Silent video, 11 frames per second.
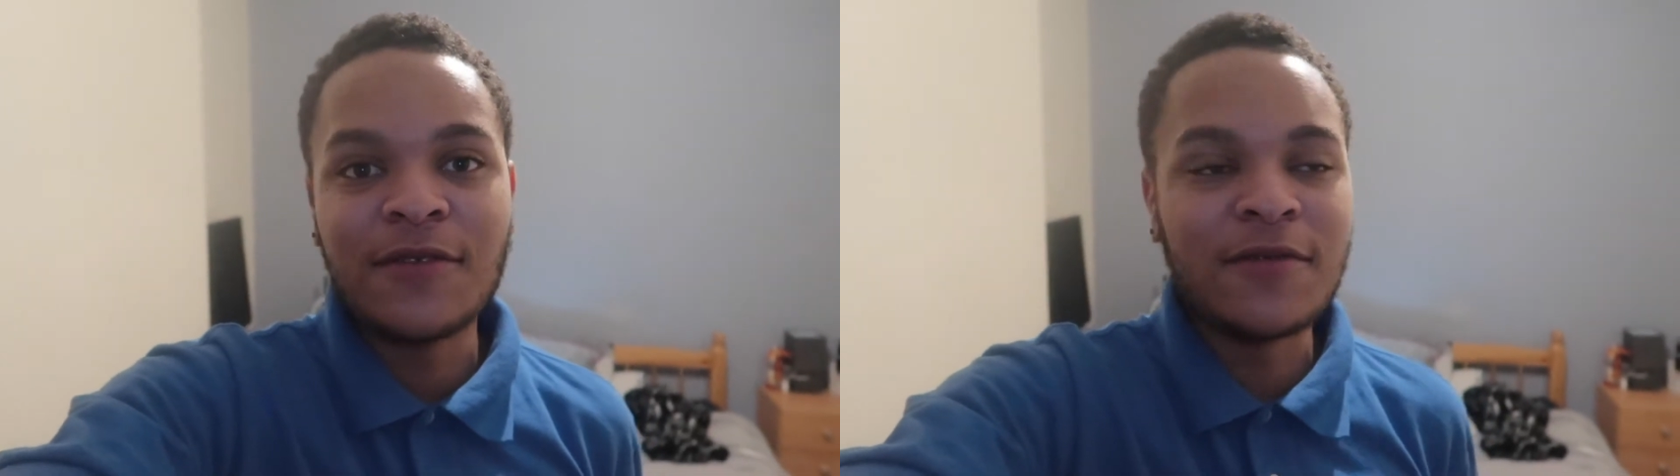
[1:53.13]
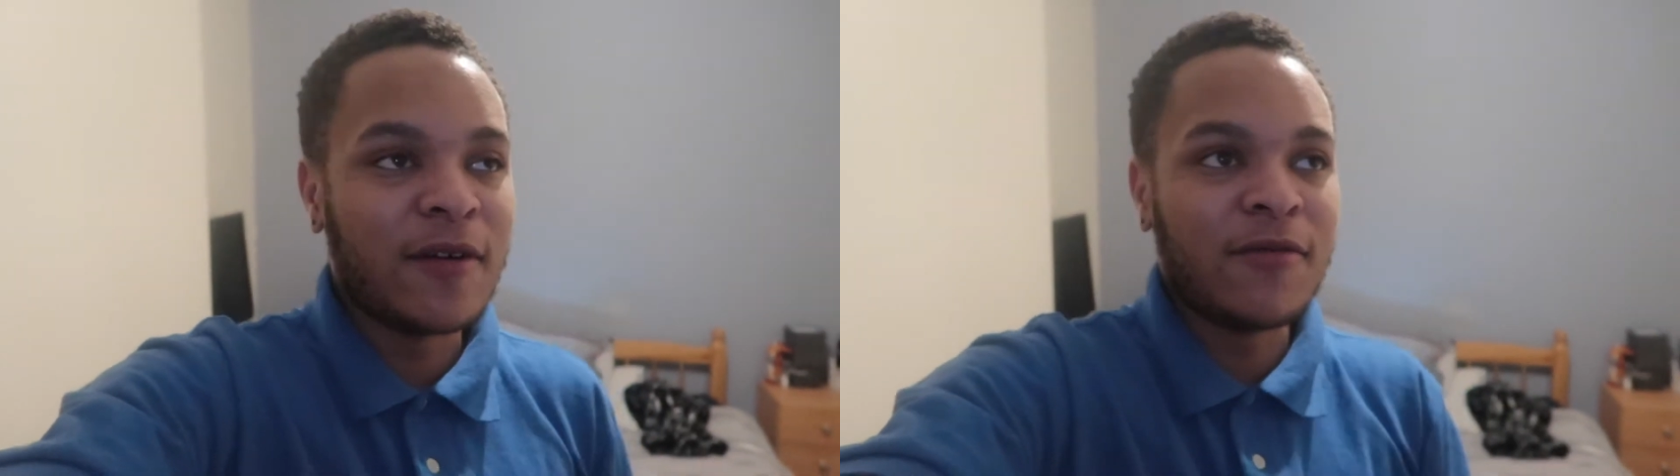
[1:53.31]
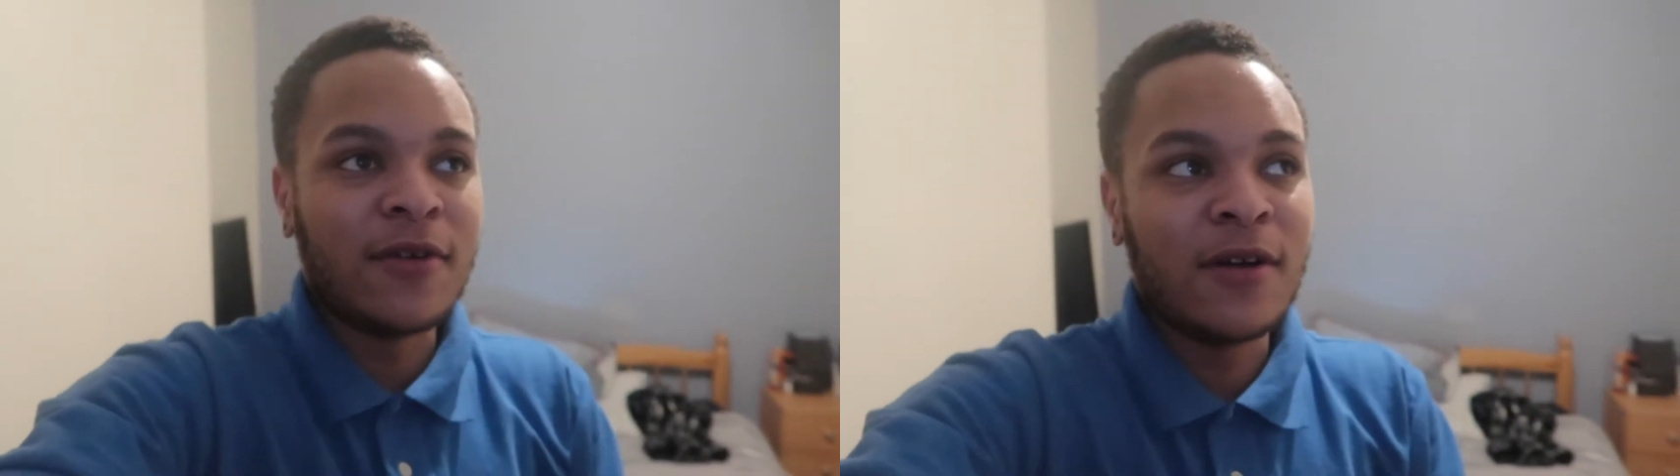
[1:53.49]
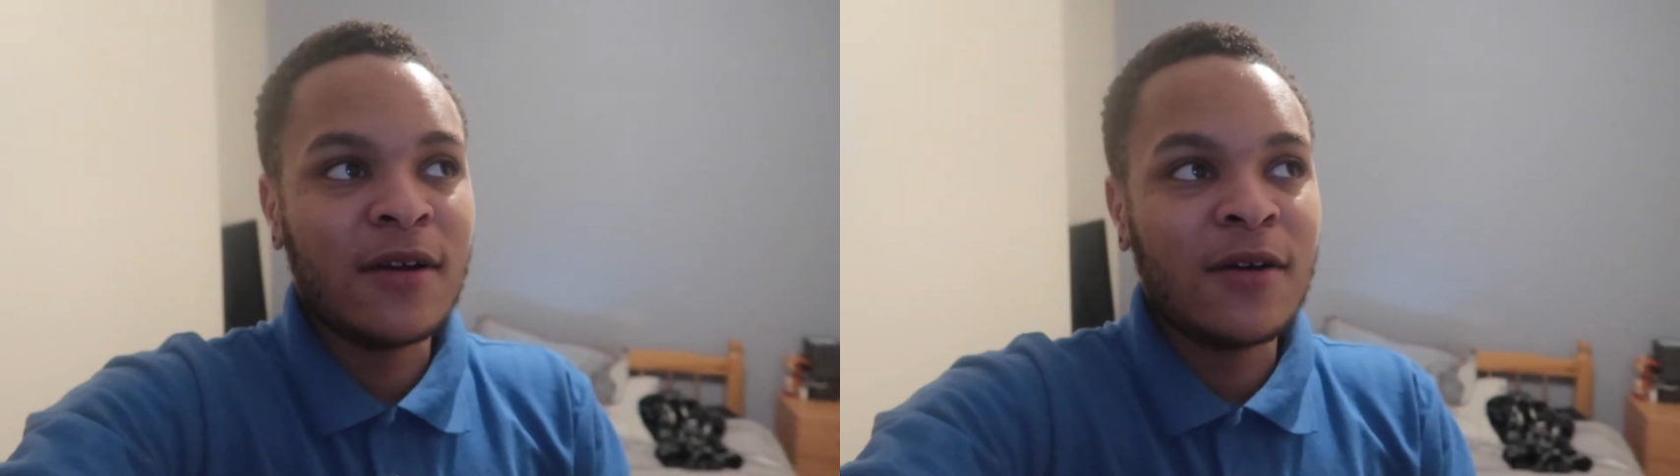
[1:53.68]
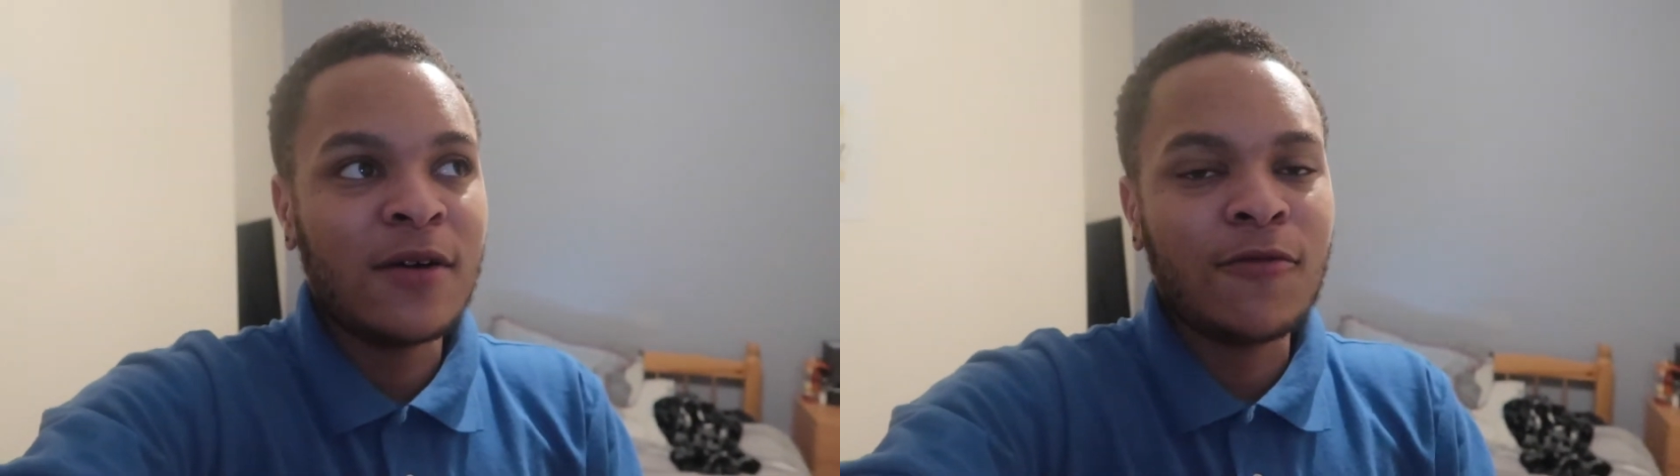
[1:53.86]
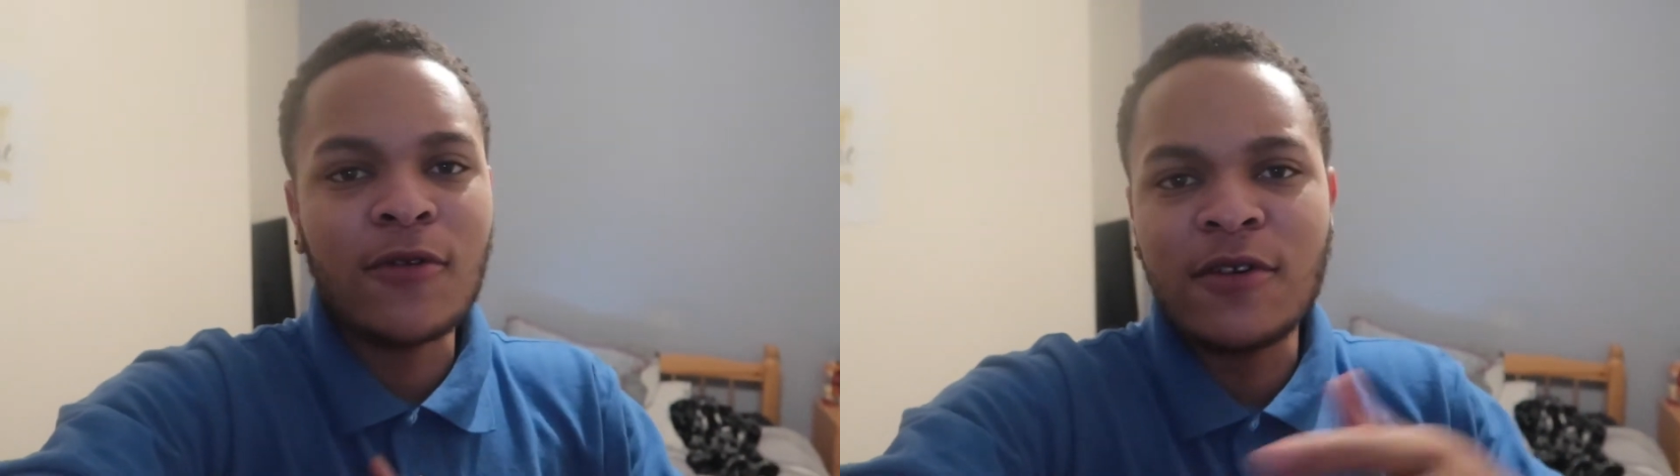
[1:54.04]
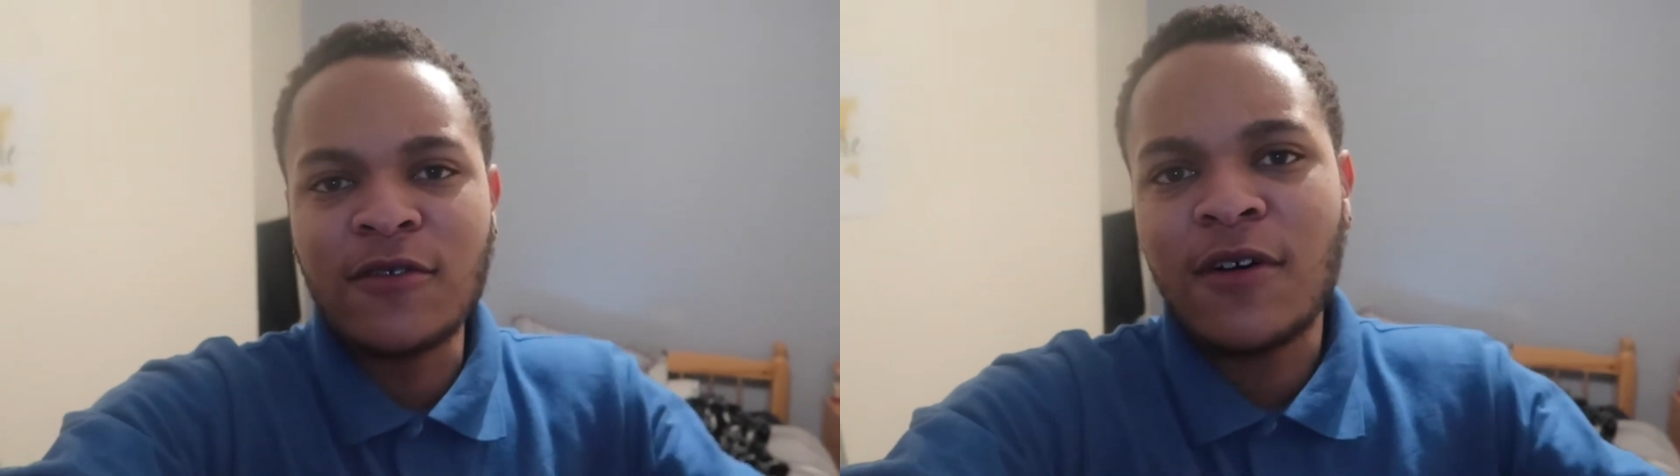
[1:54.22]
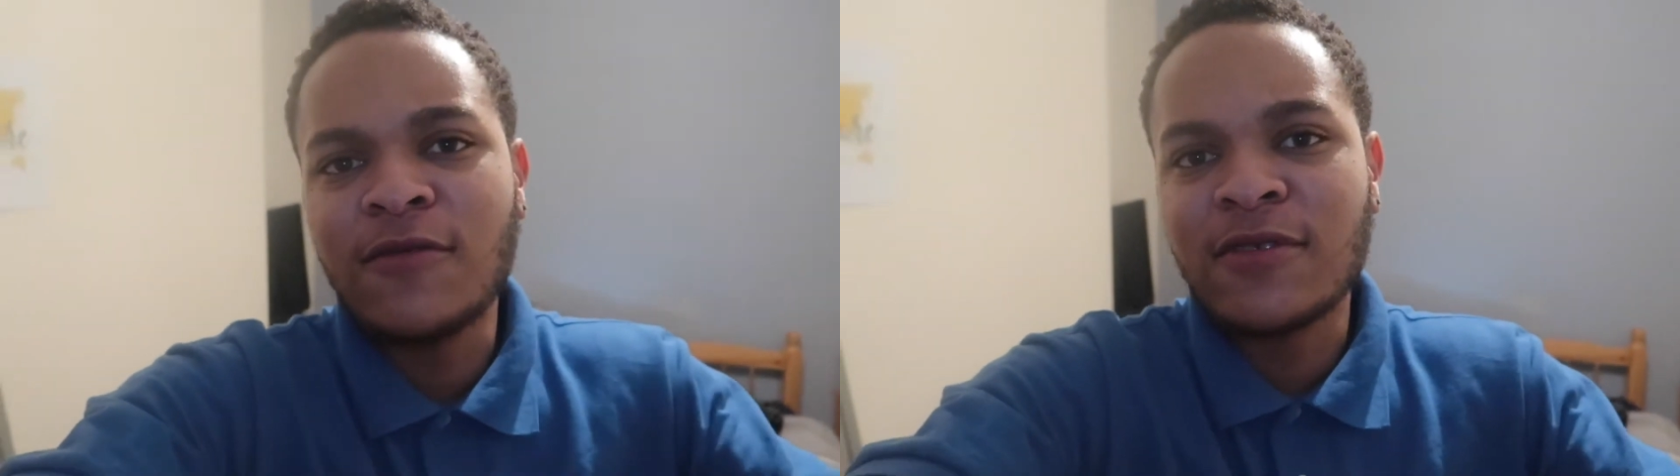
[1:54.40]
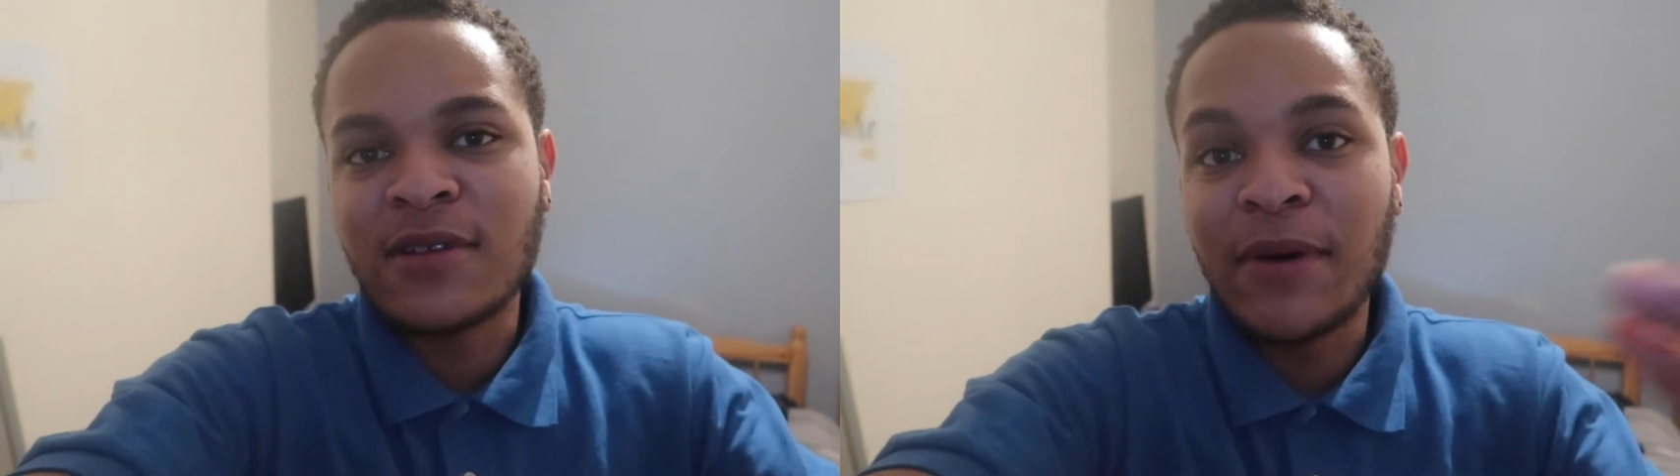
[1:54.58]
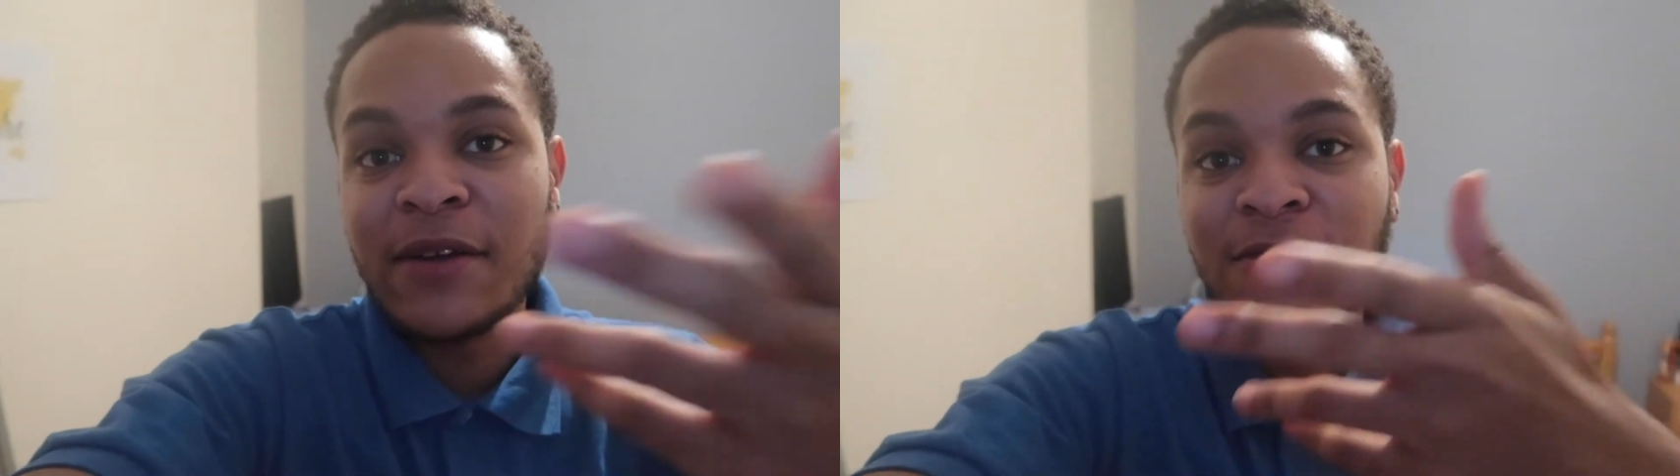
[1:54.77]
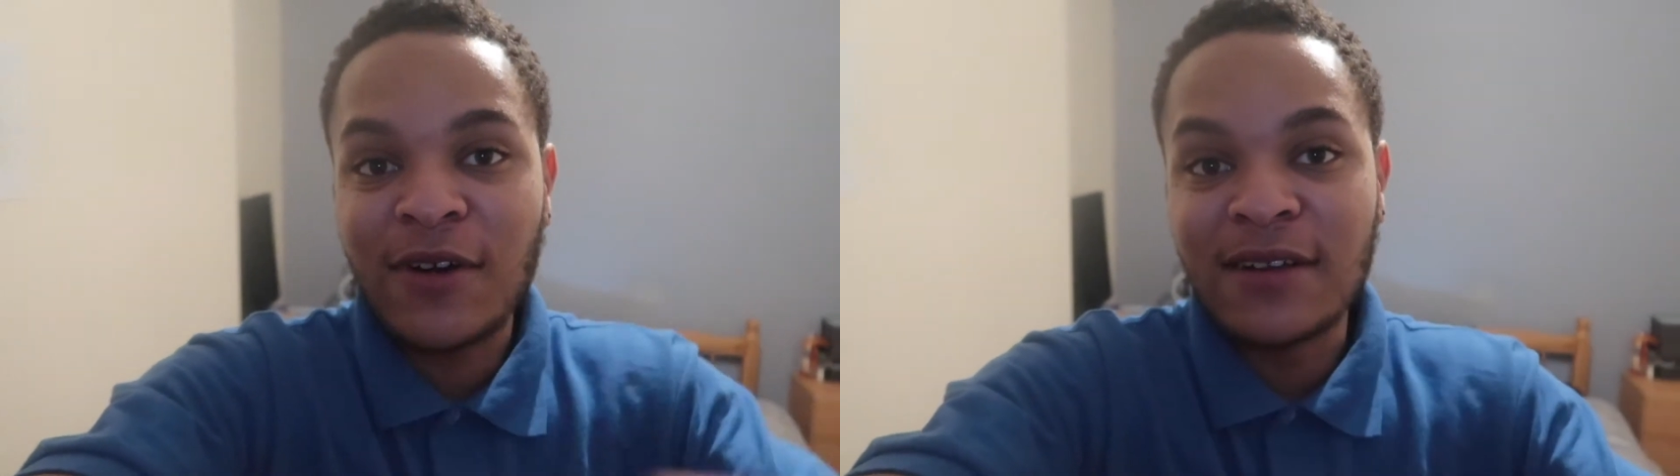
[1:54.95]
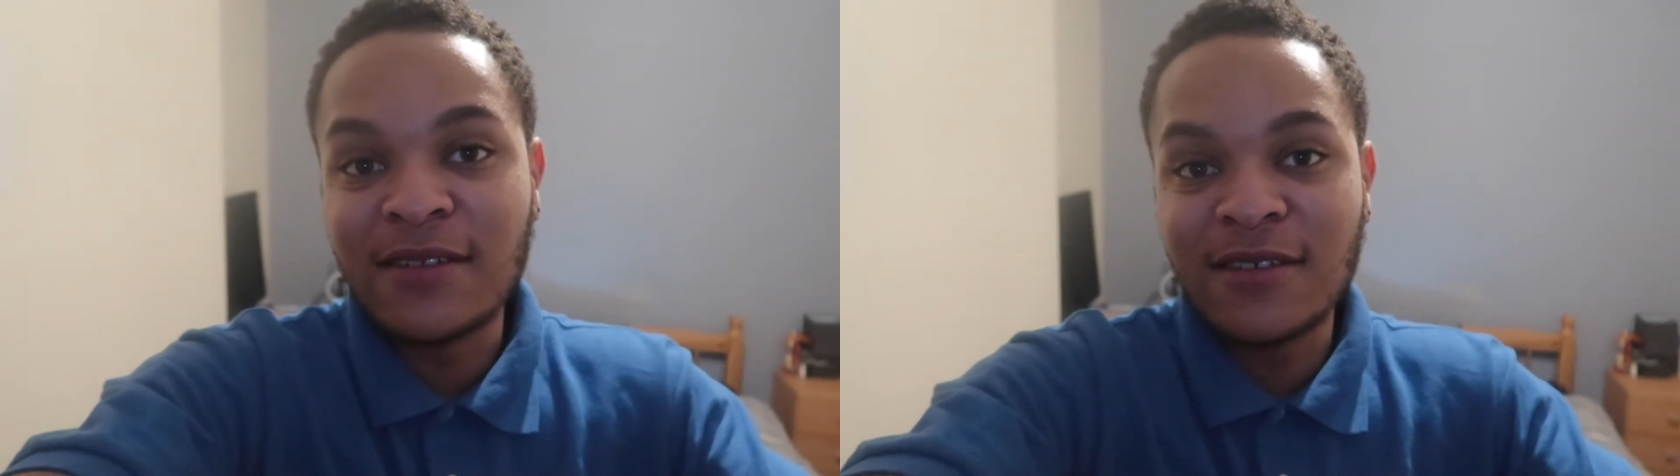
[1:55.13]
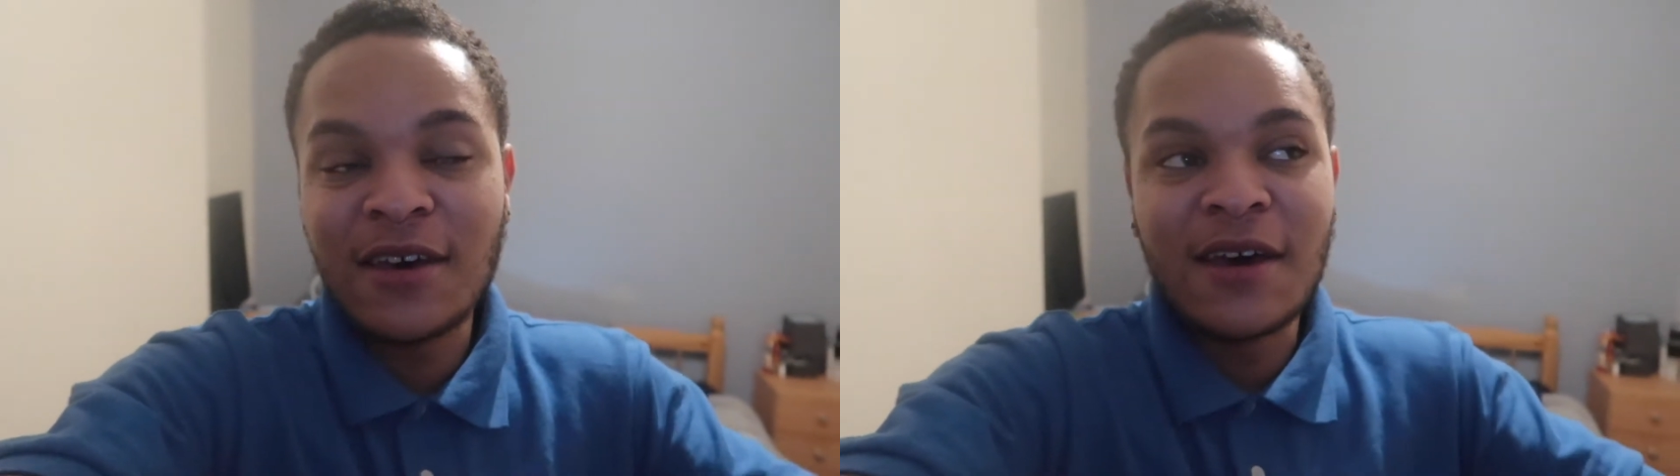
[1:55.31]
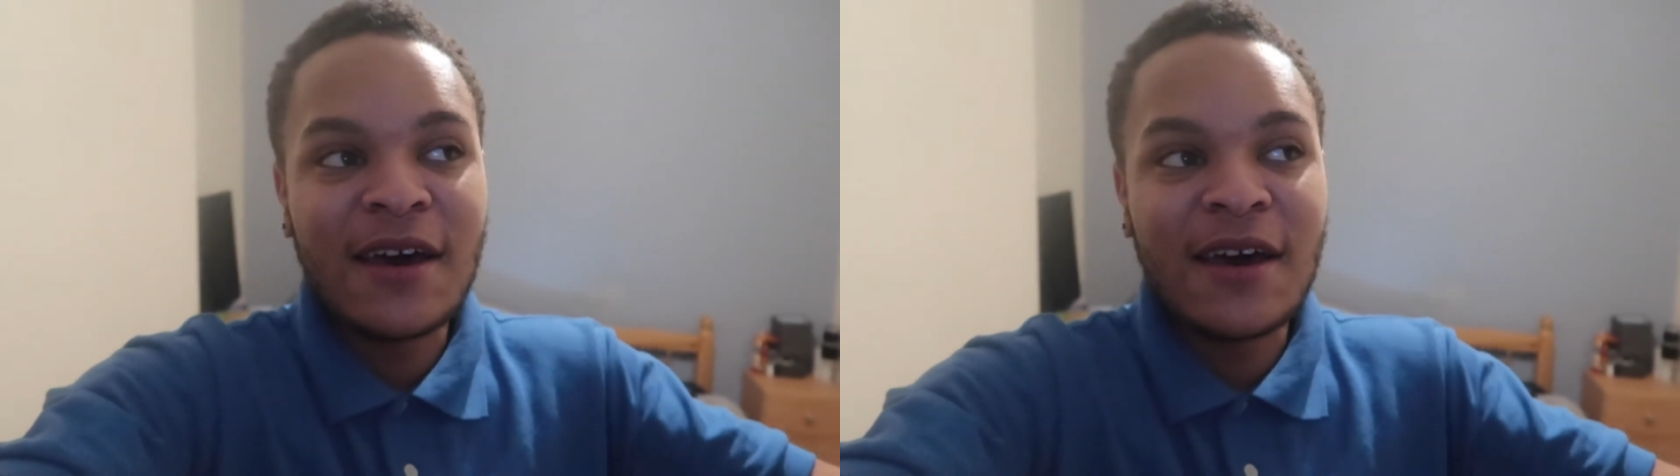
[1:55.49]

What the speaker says: You've obviously made friends